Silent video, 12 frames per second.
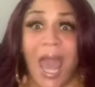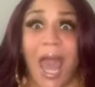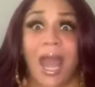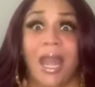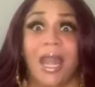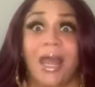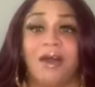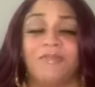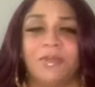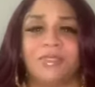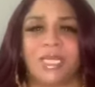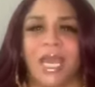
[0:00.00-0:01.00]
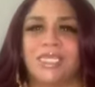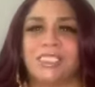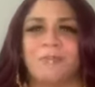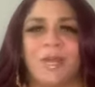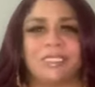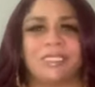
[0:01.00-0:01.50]
I love music,
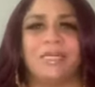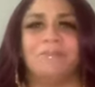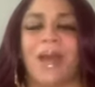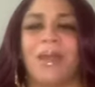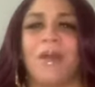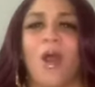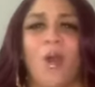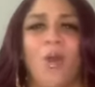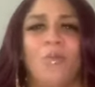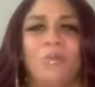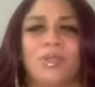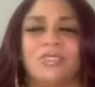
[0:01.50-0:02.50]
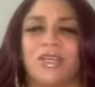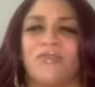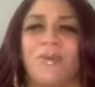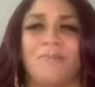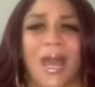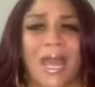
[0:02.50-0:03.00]
especially my old music
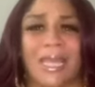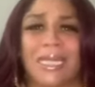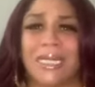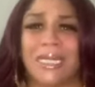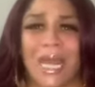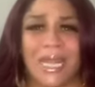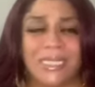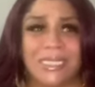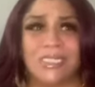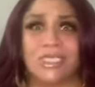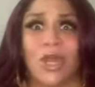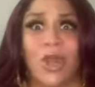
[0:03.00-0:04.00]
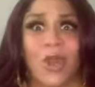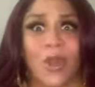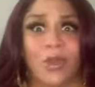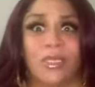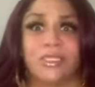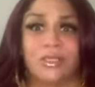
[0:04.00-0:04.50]
from back in the 90s,
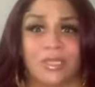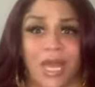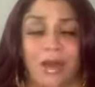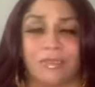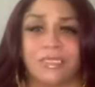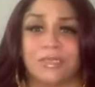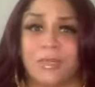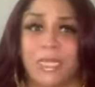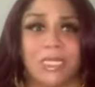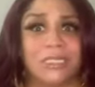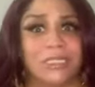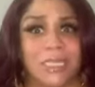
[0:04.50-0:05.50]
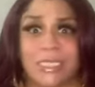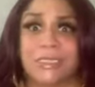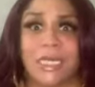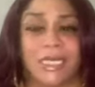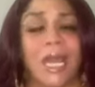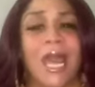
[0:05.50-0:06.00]
early 2000s, because yes,
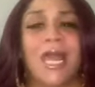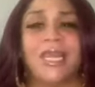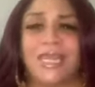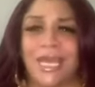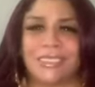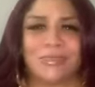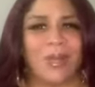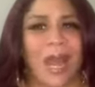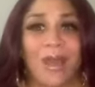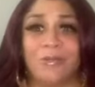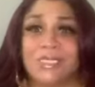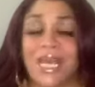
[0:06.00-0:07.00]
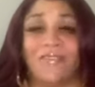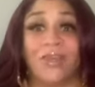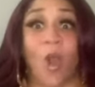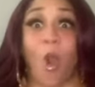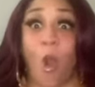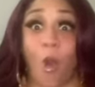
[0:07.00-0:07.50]
honey, that's when I was
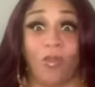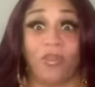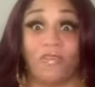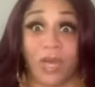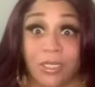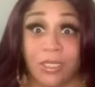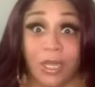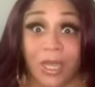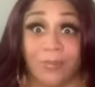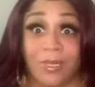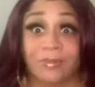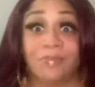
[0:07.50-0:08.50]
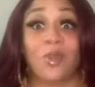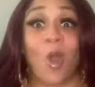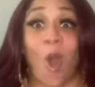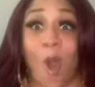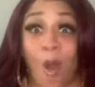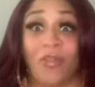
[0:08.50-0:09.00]
having all the fun. You hear me?
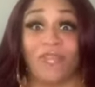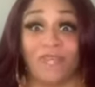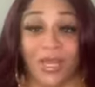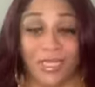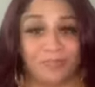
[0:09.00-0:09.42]
All the fun.